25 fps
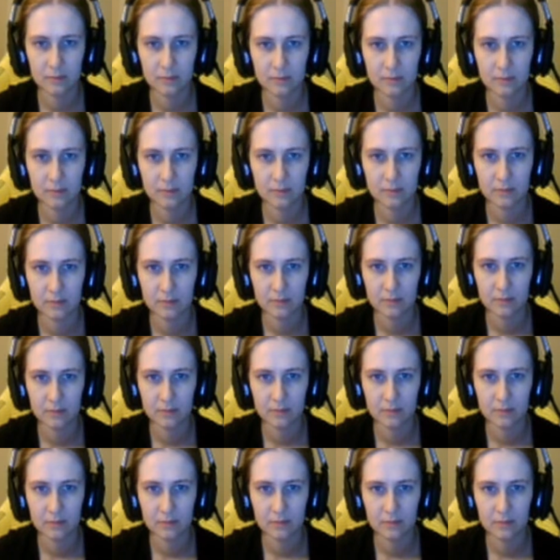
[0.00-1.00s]

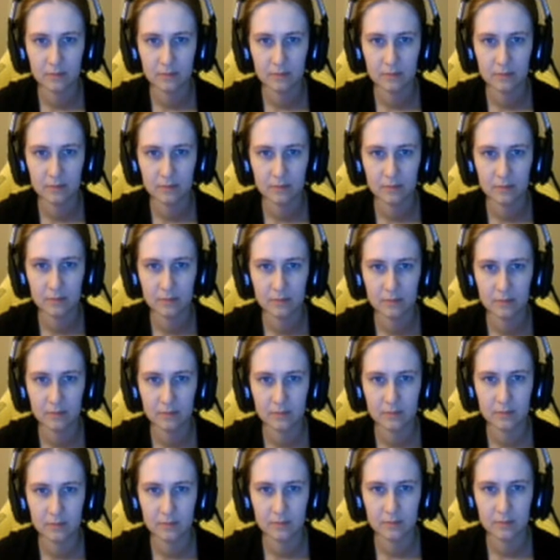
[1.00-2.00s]

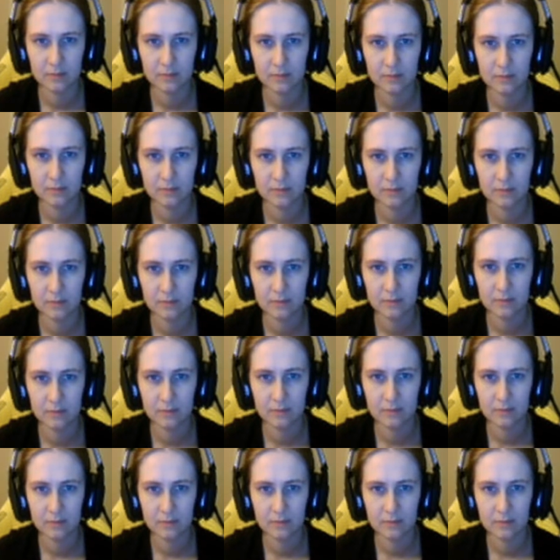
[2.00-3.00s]

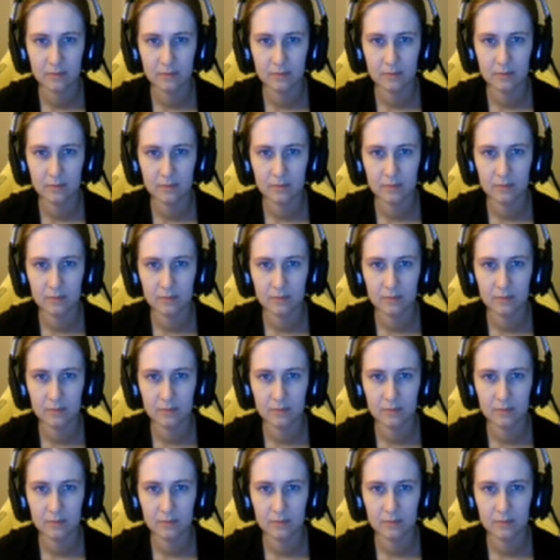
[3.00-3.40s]
No words are spoken by the person on screen.